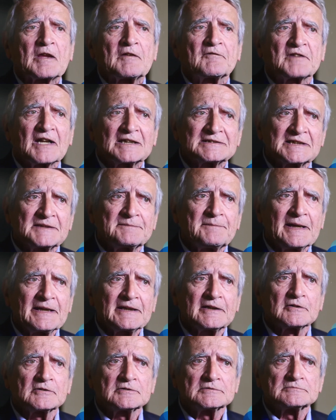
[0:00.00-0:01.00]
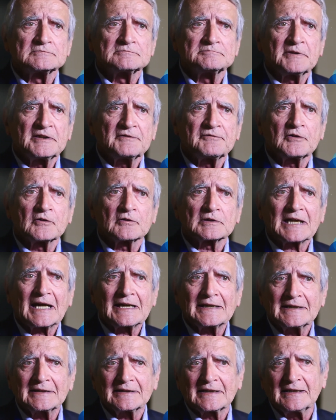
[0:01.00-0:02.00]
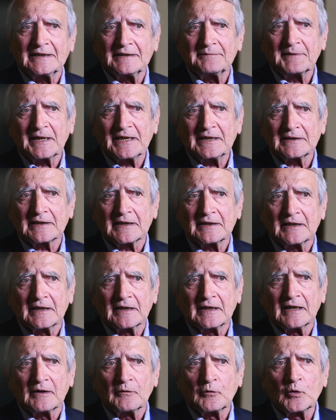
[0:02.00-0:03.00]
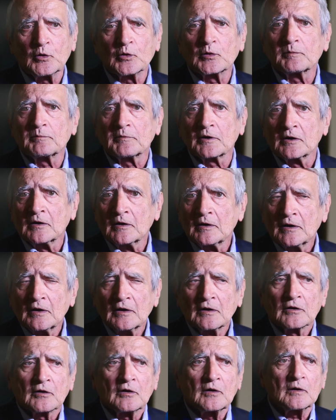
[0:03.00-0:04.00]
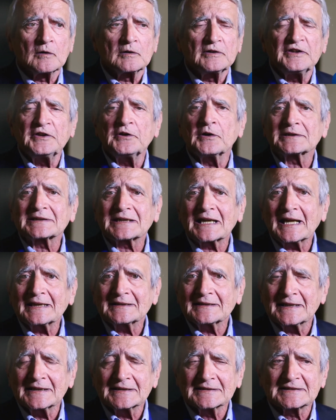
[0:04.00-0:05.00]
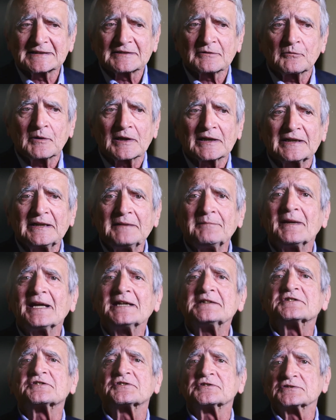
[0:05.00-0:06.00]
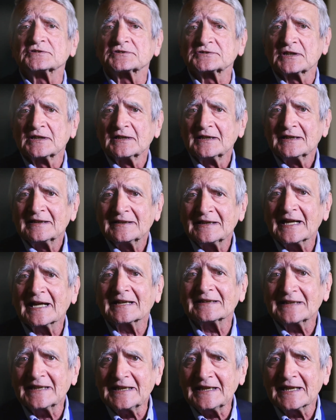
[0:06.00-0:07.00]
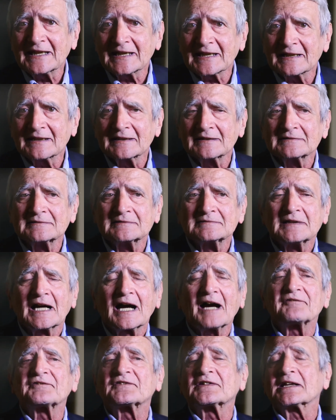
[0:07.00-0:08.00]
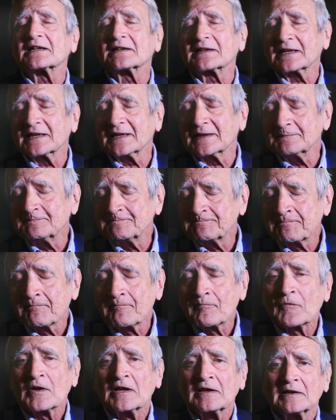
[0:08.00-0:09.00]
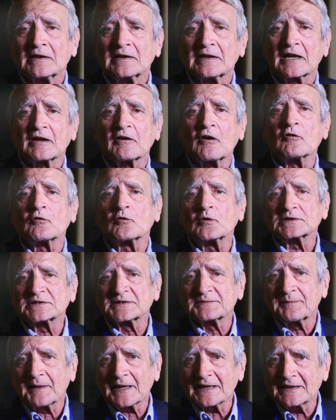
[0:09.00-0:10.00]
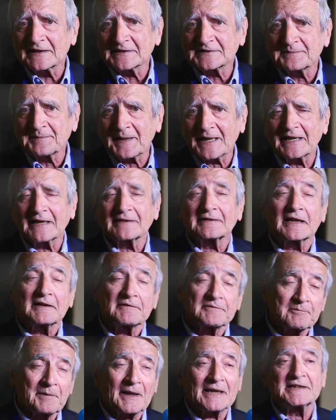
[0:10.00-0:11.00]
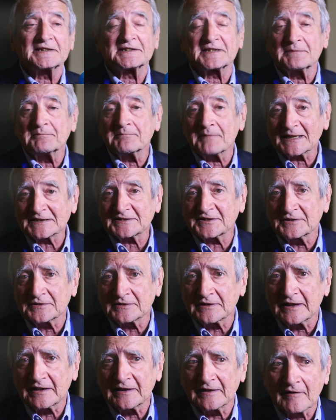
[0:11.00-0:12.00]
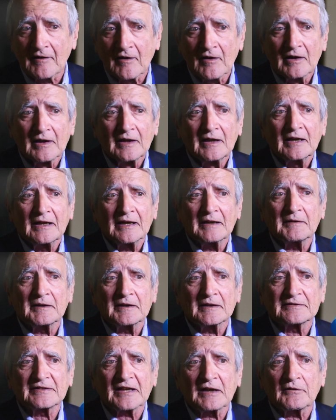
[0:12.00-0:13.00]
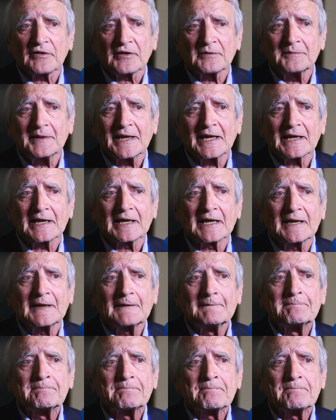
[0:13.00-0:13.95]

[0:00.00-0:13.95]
Francis Bacon, before dying, he made a book called New Atlantis, where he mentions the Andean, after the conquest by the Spanish invasion in South America.